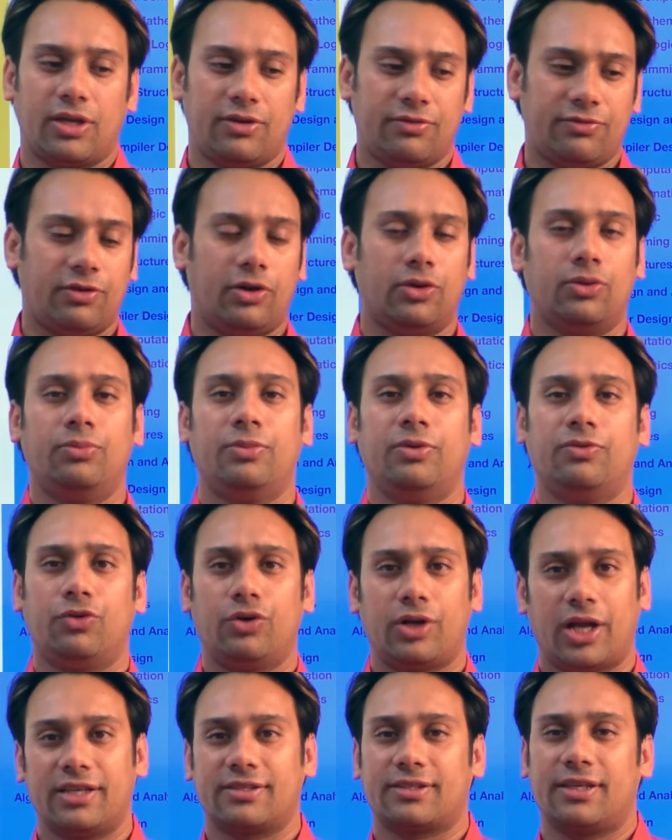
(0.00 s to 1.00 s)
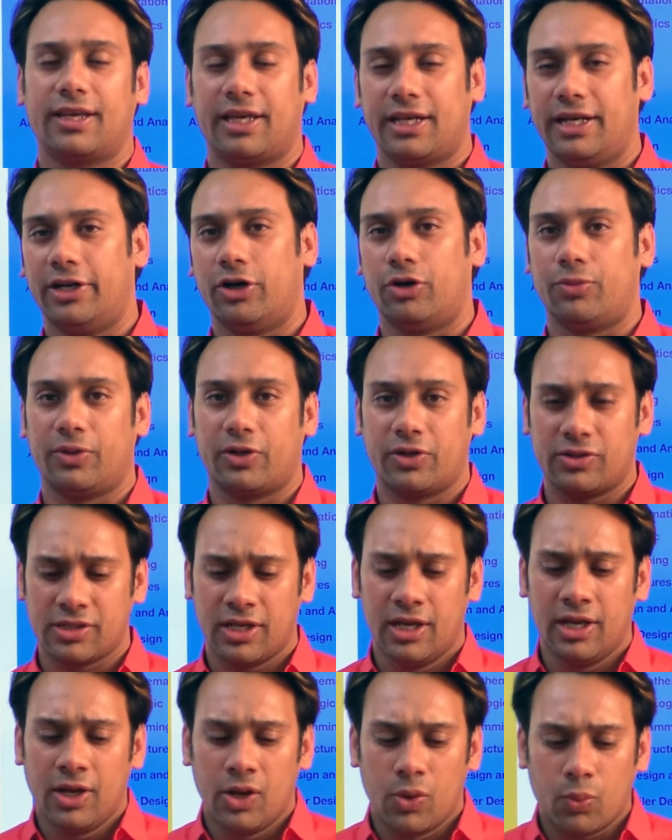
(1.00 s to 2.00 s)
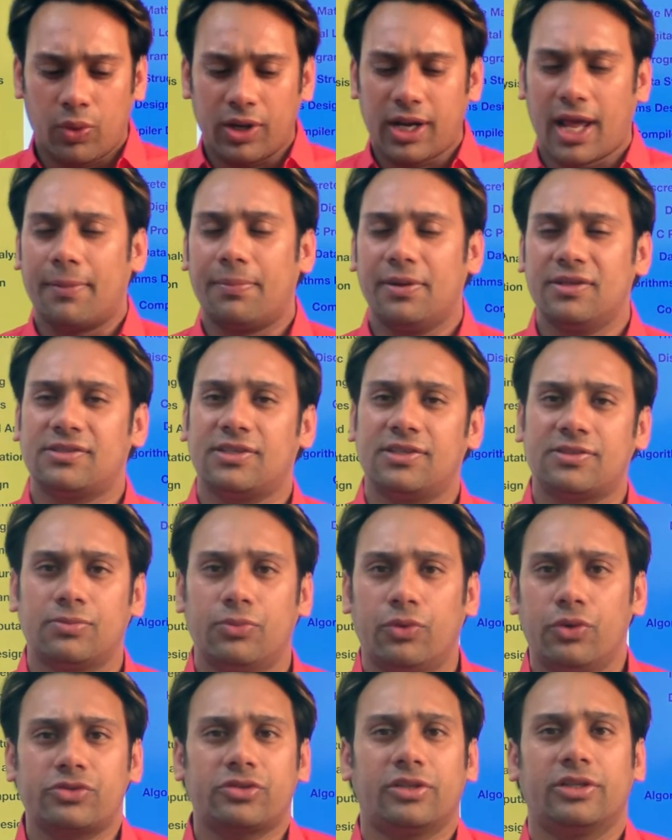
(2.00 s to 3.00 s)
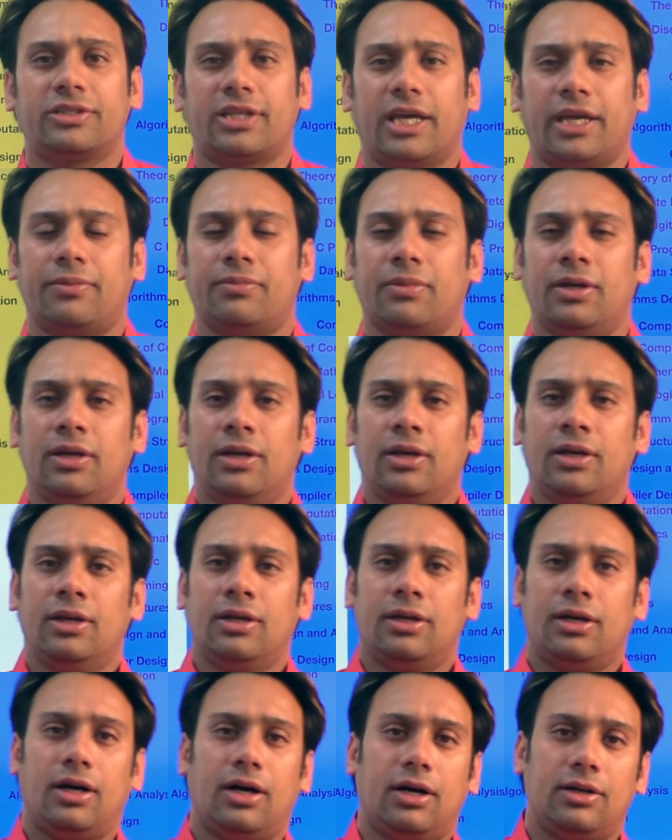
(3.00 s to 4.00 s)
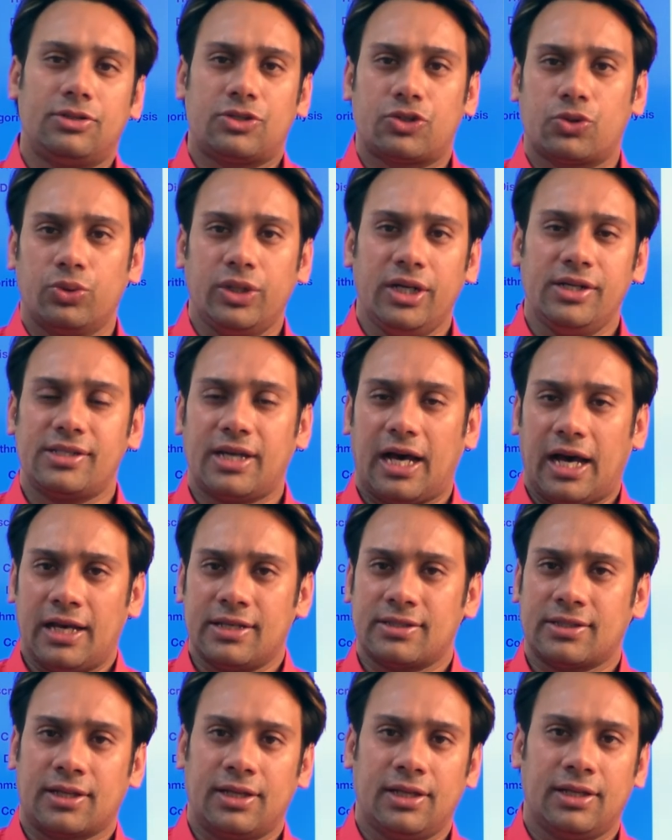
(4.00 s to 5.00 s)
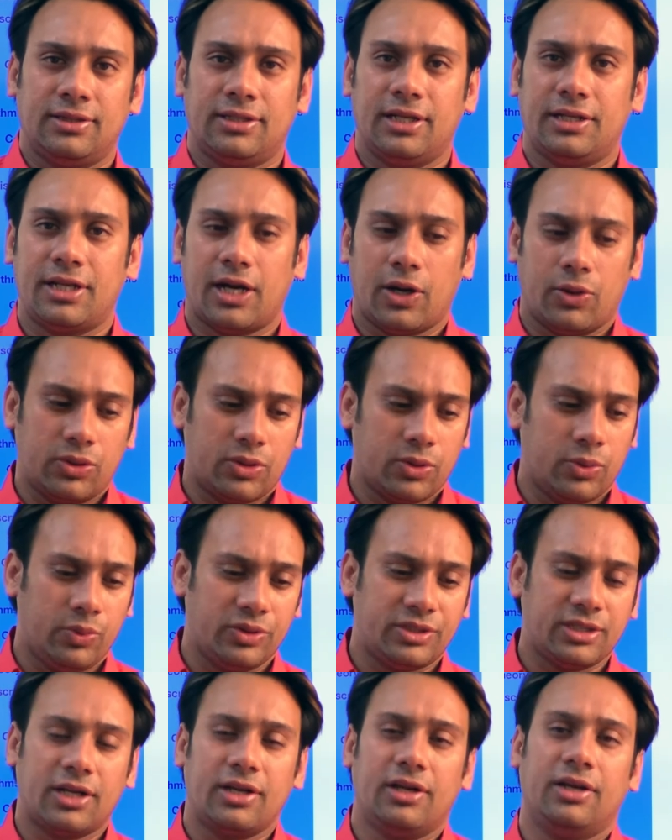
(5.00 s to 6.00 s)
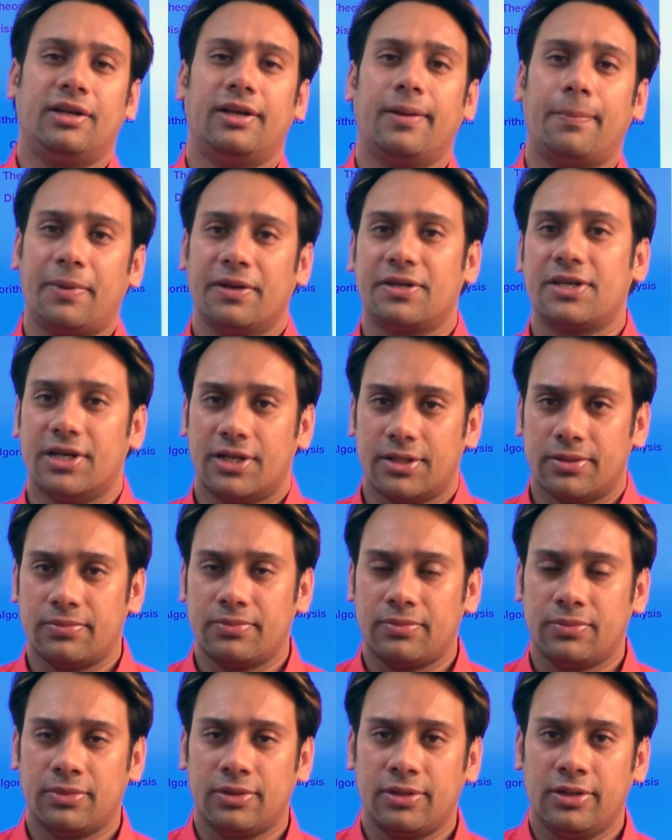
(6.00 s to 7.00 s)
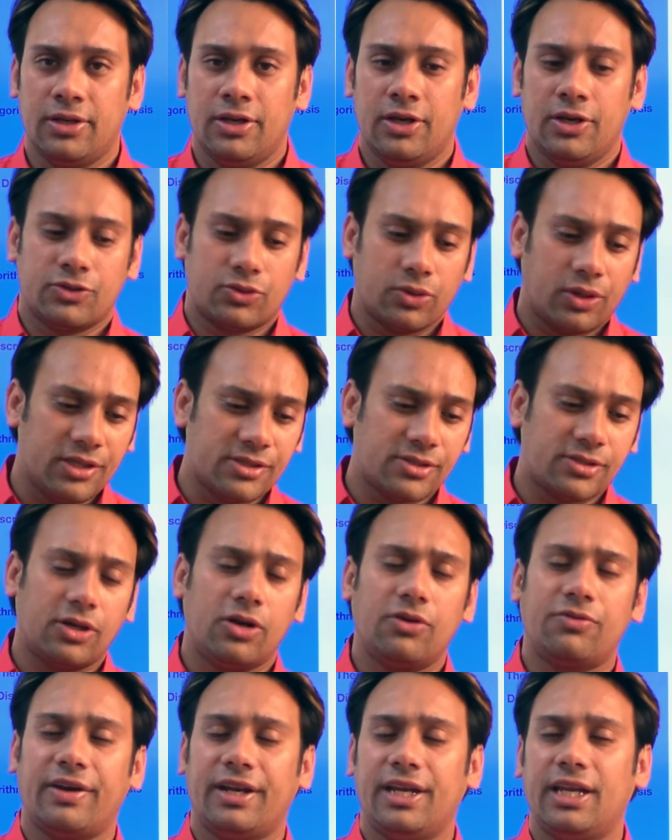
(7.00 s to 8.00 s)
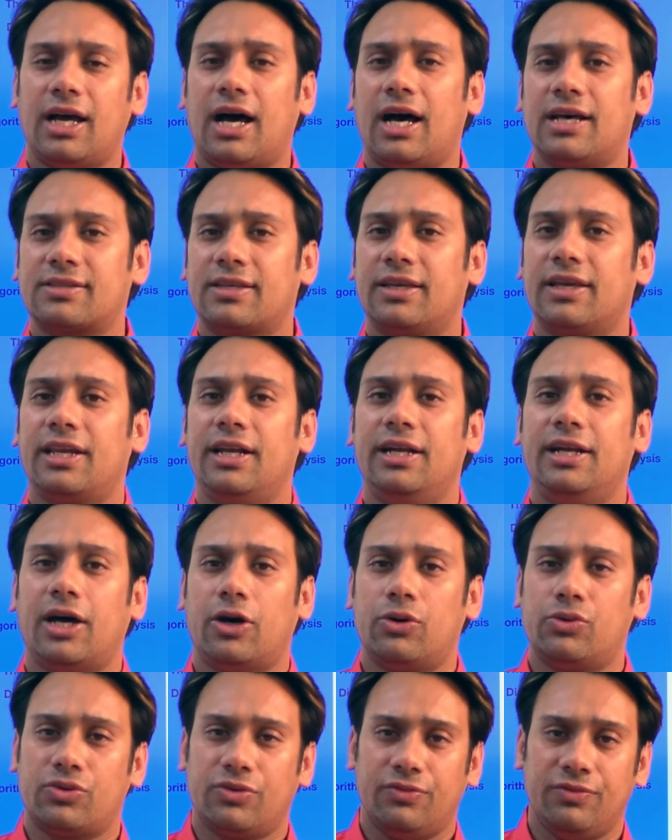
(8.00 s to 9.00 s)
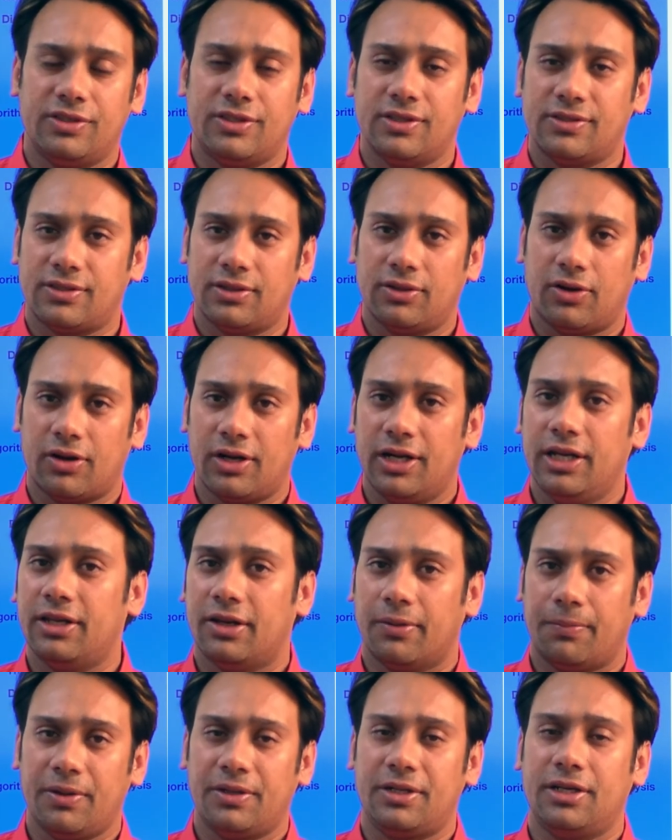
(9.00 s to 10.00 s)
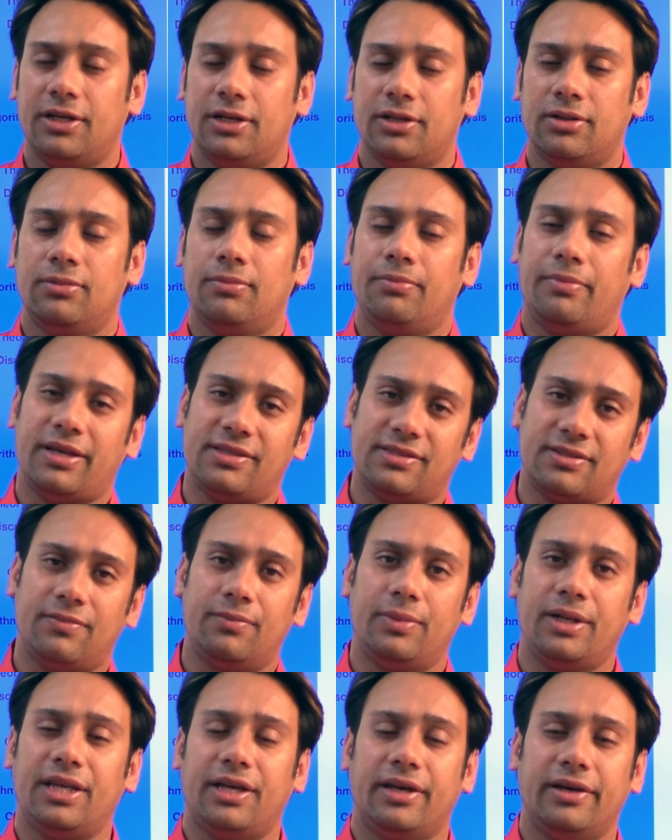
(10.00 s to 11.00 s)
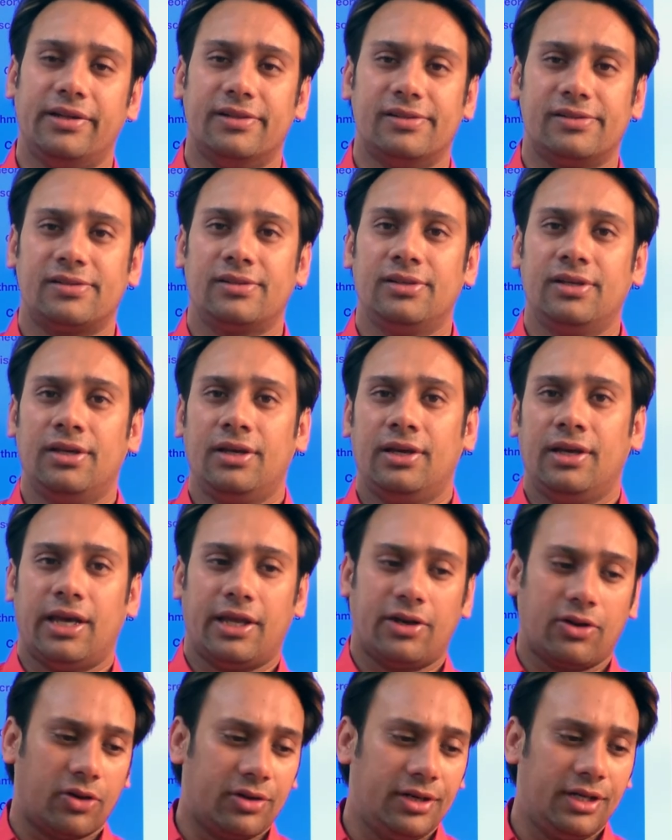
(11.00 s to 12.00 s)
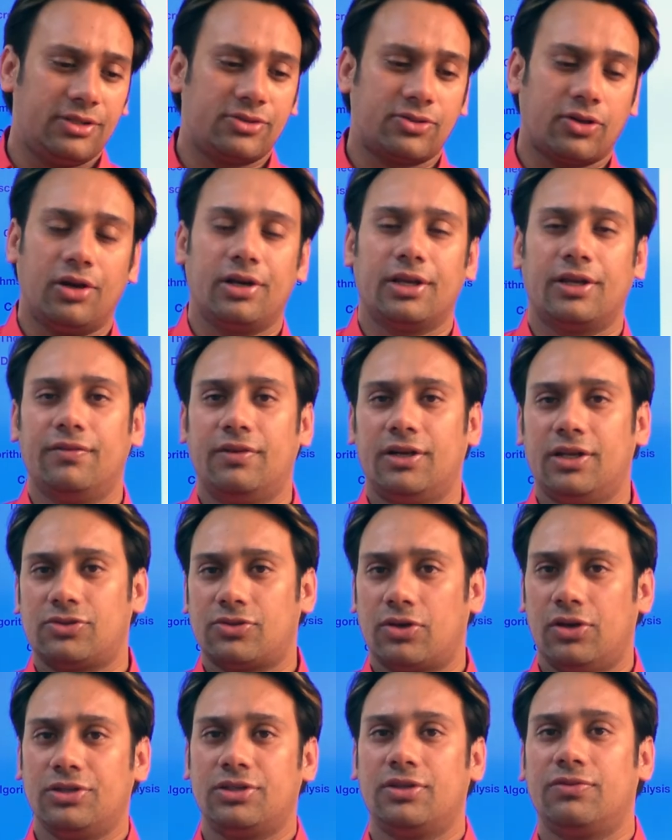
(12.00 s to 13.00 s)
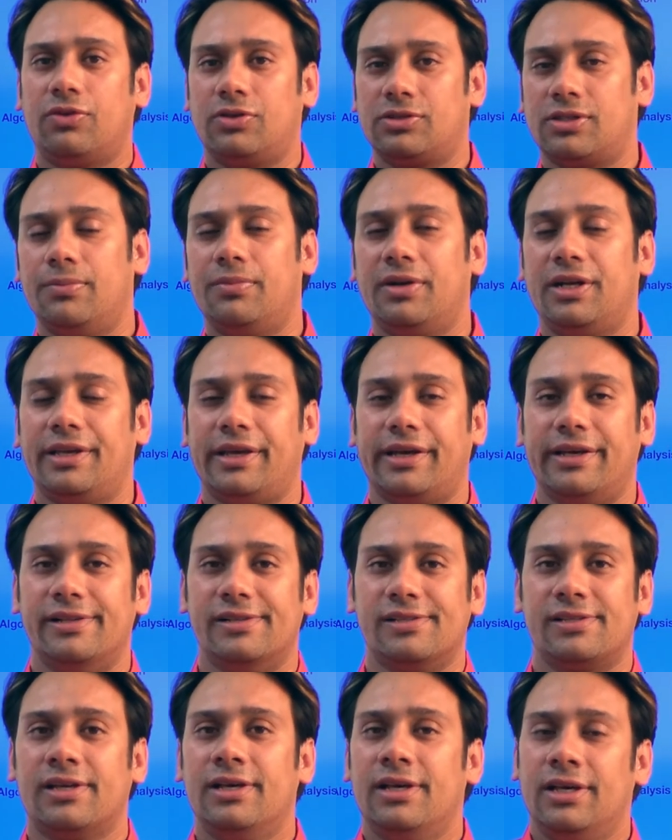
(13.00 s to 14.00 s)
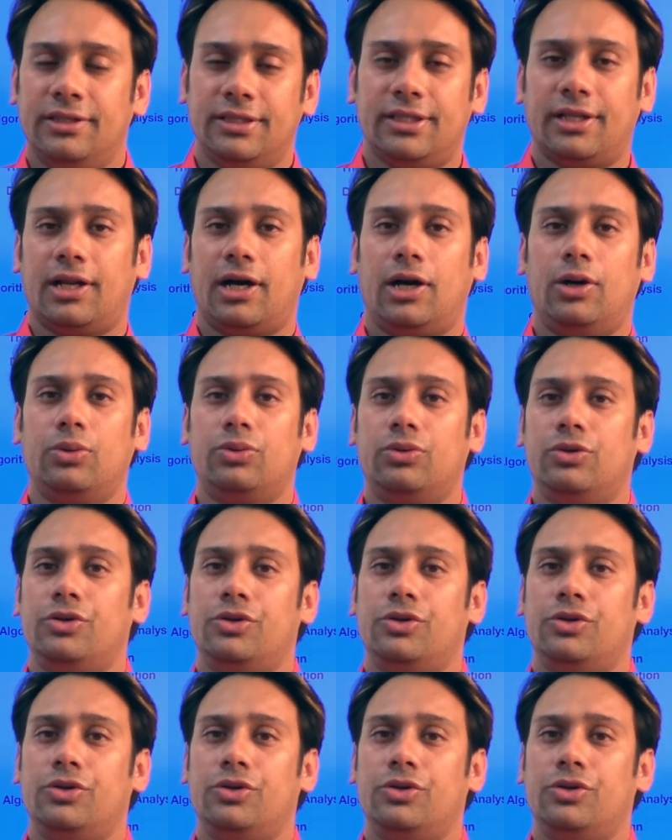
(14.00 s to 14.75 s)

can follow before asking any doubt. Because what happens is most of the time, uh, students ask the doubt which are repeated. So instead of any asking any doubt which is already repeated by somebody else, and already given a solution for somebody else then how